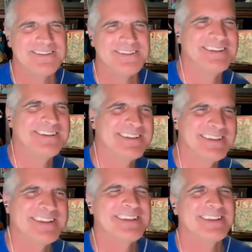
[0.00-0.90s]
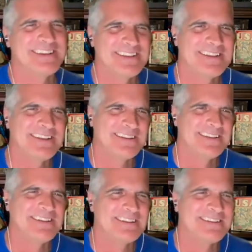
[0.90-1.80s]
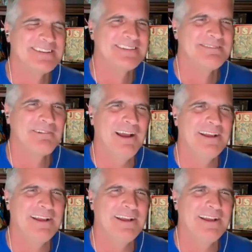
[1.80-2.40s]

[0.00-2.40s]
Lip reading: the last ditch one, and then